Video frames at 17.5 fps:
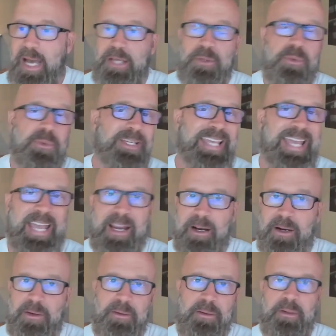I don't
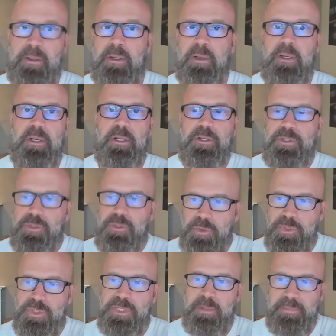care.
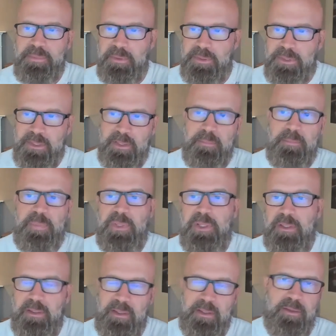Do something to
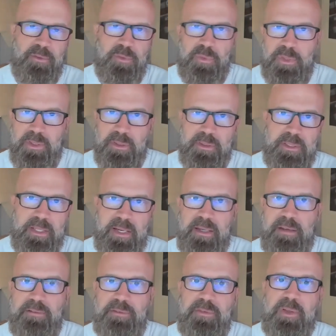compete in real
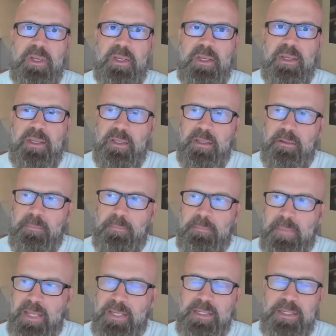life.
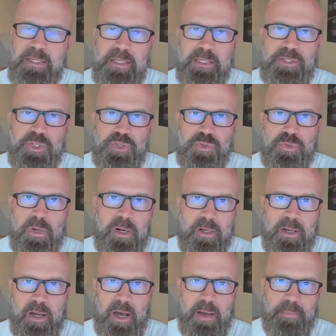Men need
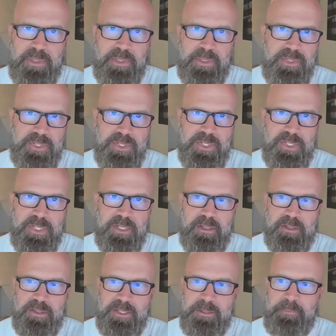strong competency
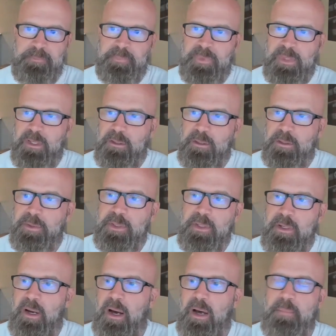skills.
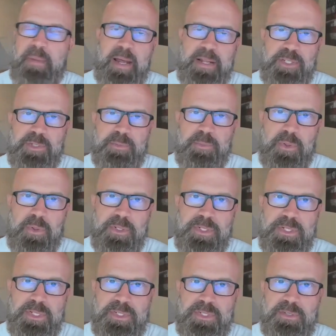Learning combat
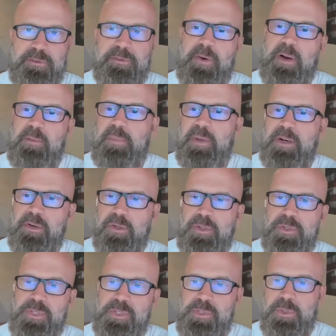sports is a far better
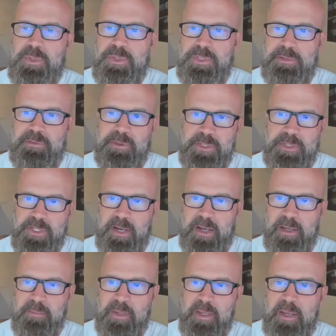use, use of your
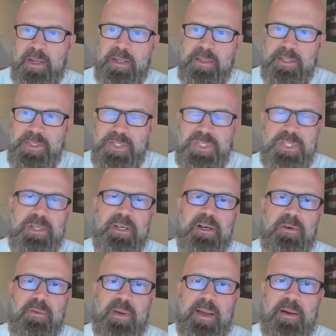time than
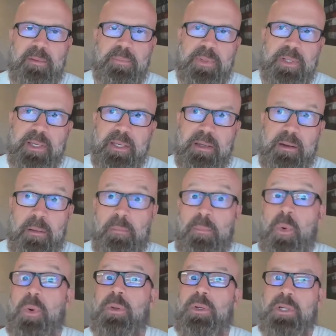sitting around playing
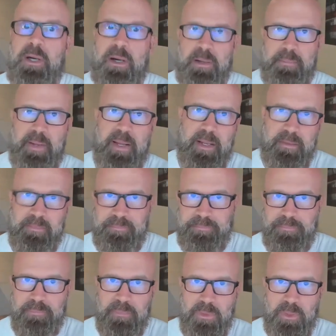Mortal Kombat.
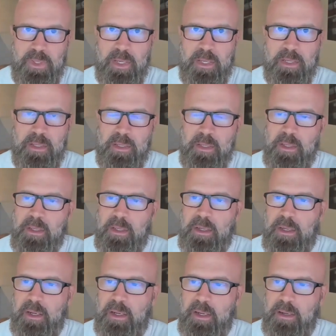Okay.
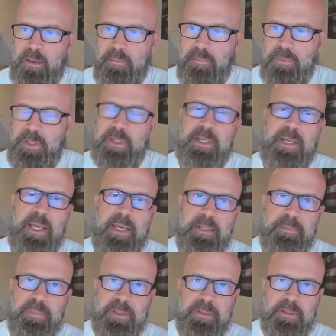Um, you're going to
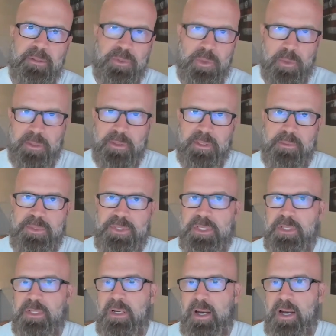end up like the dork that
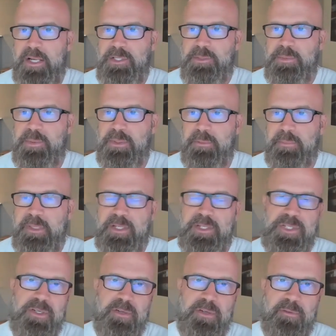was in a hospital
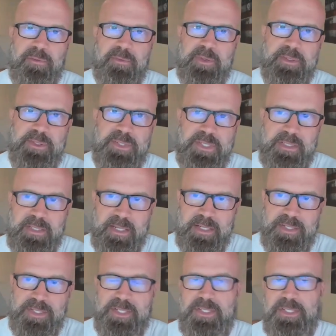because he couldn't feel his
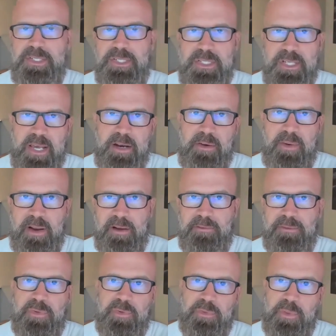legs because he sat
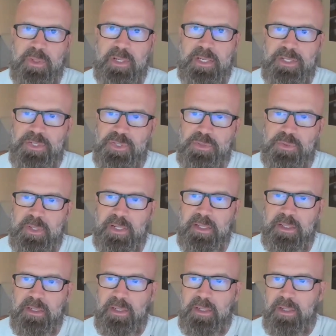around for three days
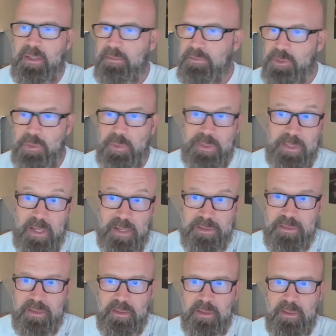straight doing
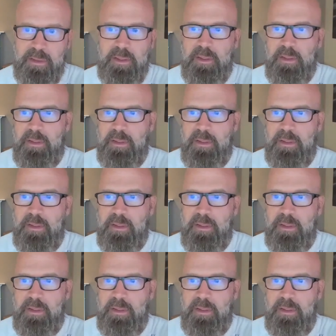nothing.